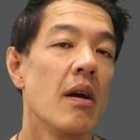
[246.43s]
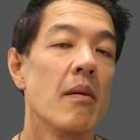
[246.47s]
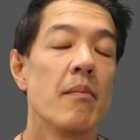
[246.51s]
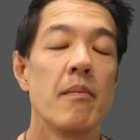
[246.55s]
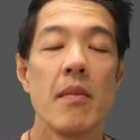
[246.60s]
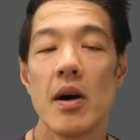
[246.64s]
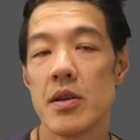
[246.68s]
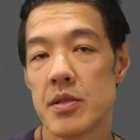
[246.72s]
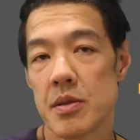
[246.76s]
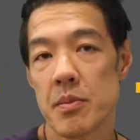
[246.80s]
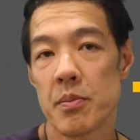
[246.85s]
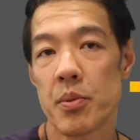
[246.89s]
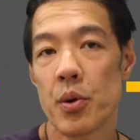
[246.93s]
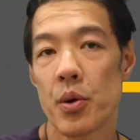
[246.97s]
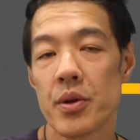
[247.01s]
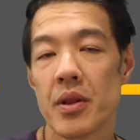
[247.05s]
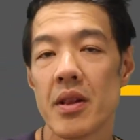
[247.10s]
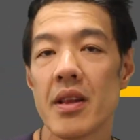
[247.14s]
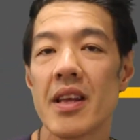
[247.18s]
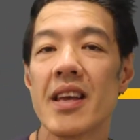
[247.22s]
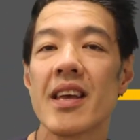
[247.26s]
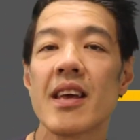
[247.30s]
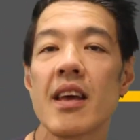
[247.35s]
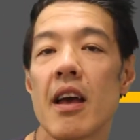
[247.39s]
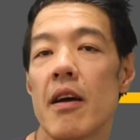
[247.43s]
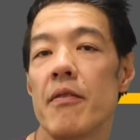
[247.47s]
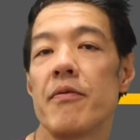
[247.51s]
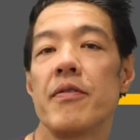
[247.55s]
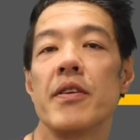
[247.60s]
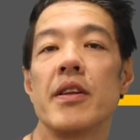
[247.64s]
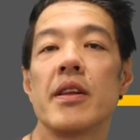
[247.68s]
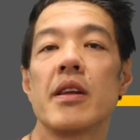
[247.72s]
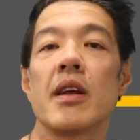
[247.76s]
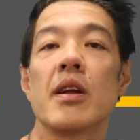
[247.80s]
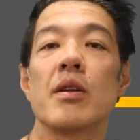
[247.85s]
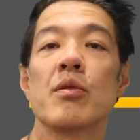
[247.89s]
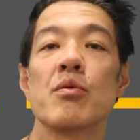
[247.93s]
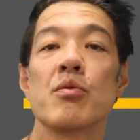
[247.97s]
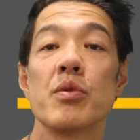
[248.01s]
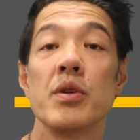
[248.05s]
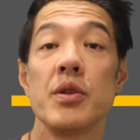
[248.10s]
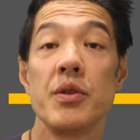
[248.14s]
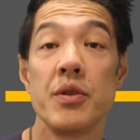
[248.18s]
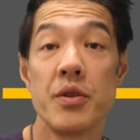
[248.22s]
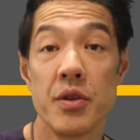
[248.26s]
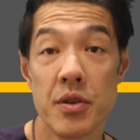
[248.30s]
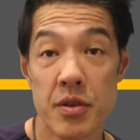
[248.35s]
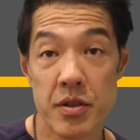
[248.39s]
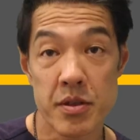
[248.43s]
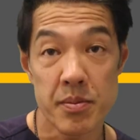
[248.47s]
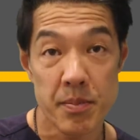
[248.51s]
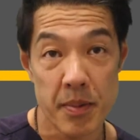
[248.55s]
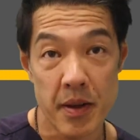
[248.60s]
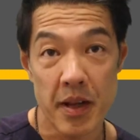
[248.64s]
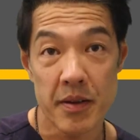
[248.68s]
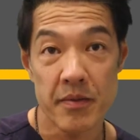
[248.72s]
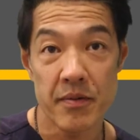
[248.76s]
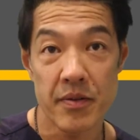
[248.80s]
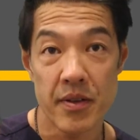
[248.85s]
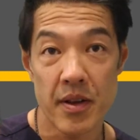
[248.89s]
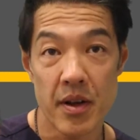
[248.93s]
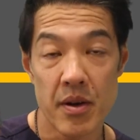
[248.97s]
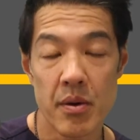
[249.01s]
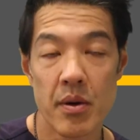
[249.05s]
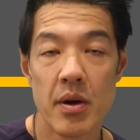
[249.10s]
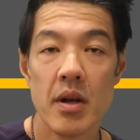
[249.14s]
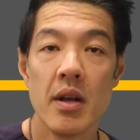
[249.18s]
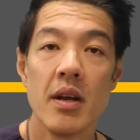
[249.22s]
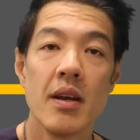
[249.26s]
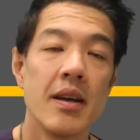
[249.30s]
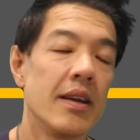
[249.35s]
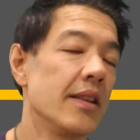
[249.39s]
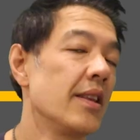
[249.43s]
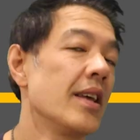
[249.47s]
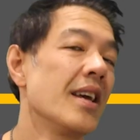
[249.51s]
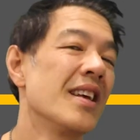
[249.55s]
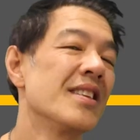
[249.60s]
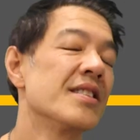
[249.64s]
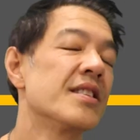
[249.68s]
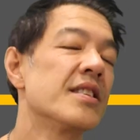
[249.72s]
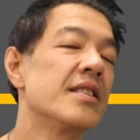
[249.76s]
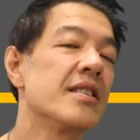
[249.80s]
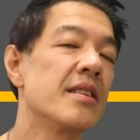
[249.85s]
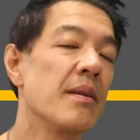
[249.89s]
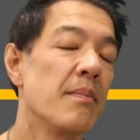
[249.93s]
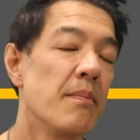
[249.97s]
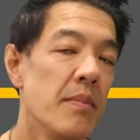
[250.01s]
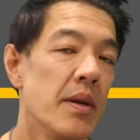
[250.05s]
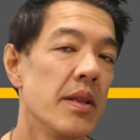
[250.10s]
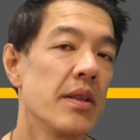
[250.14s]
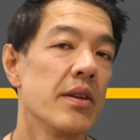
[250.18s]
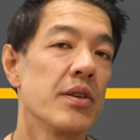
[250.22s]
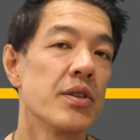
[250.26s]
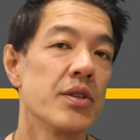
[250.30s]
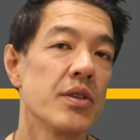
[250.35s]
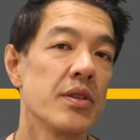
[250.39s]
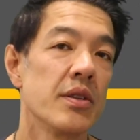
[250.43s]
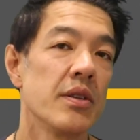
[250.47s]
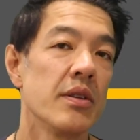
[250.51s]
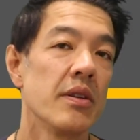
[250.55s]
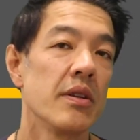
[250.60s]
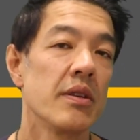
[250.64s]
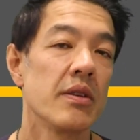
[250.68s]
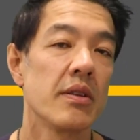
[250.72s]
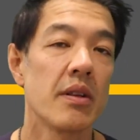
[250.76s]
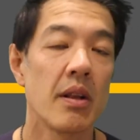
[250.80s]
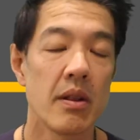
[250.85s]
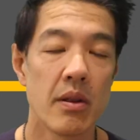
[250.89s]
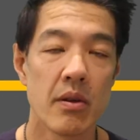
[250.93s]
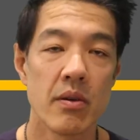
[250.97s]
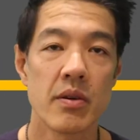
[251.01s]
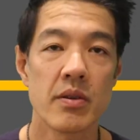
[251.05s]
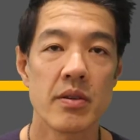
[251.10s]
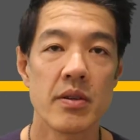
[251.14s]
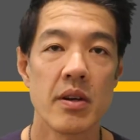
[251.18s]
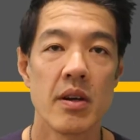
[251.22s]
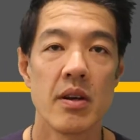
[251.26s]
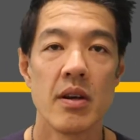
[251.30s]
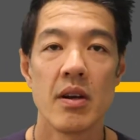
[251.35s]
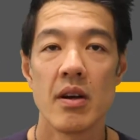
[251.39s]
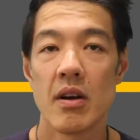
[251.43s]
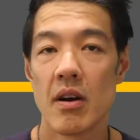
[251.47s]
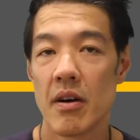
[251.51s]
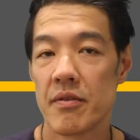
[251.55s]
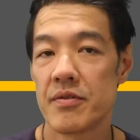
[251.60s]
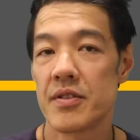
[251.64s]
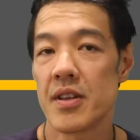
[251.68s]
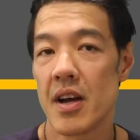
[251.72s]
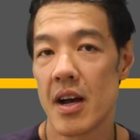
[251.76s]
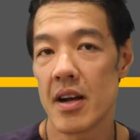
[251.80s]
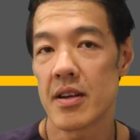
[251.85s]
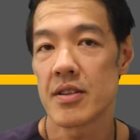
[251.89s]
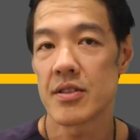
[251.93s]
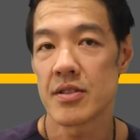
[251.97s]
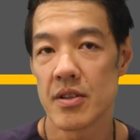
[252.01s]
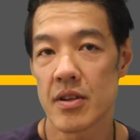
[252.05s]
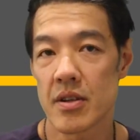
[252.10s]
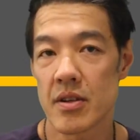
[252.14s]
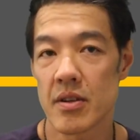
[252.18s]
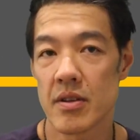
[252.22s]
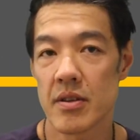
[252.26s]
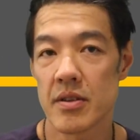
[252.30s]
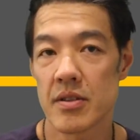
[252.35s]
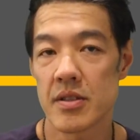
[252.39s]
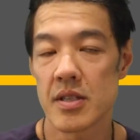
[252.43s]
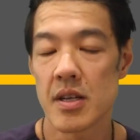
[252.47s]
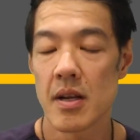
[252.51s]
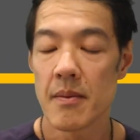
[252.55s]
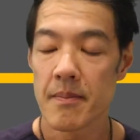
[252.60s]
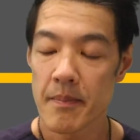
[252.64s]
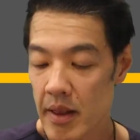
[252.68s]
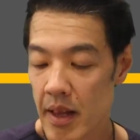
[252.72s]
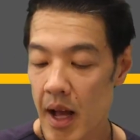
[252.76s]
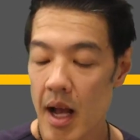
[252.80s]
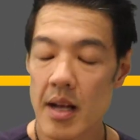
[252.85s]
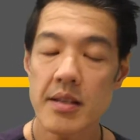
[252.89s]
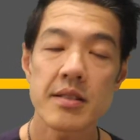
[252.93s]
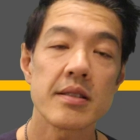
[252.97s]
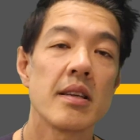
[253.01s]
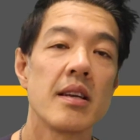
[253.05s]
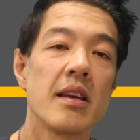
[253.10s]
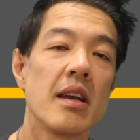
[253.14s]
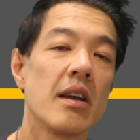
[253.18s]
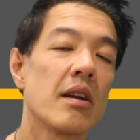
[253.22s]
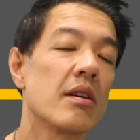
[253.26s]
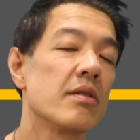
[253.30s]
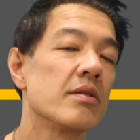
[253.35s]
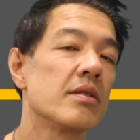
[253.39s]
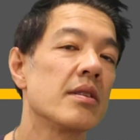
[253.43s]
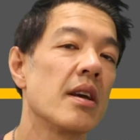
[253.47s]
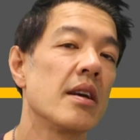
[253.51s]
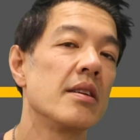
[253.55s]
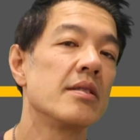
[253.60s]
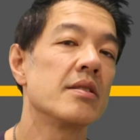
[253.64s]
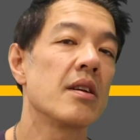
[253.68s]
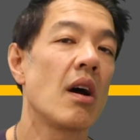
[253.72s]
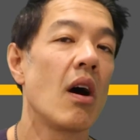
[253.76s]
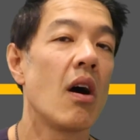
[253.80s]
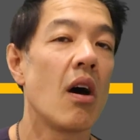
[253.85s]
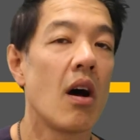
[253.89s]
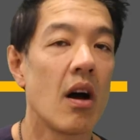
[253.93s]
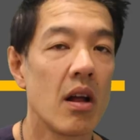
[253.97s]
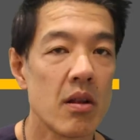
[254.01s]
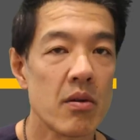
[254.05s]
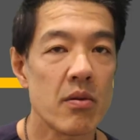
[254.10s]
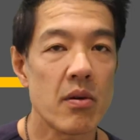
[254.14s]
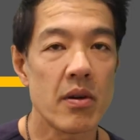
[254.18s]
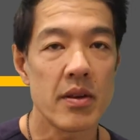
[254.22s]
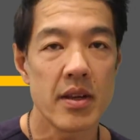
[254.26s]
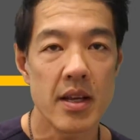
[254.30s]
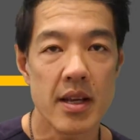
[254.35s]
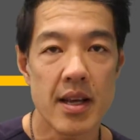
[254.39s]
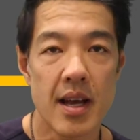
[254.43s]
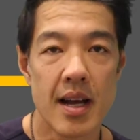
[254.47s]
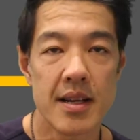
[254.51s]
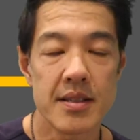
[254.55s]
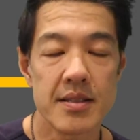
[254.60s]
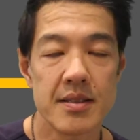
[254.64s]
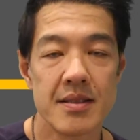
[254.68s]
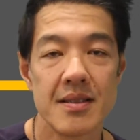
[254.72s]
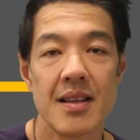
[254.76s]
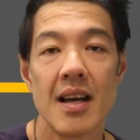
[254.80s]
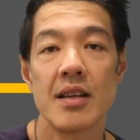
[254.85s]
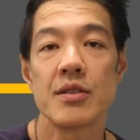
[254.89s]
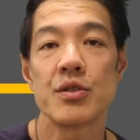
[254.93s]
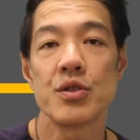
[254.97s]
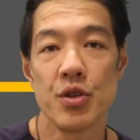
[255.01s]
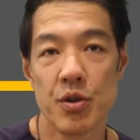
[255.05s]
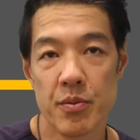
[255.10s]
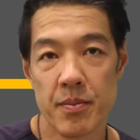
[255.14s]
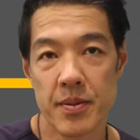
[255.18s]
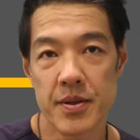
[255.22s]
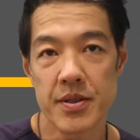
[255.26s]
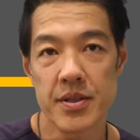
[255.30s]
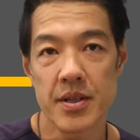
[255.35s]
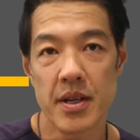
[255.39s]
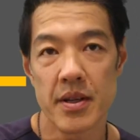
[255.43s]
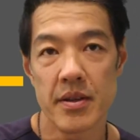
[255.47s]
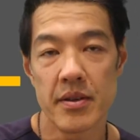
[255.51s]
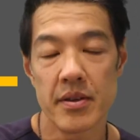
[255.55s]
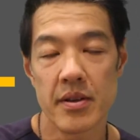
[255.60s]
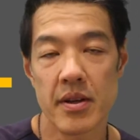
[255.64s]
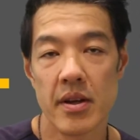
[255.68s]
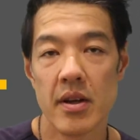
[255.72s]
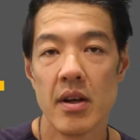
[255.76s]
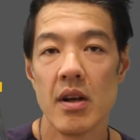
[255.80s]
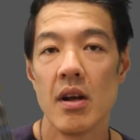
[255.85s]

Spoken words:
Most importantly, caffeine can reduce blood flow and hence diminish the look of dark circles. Lastly, it contains hyaluronic acid at 2%.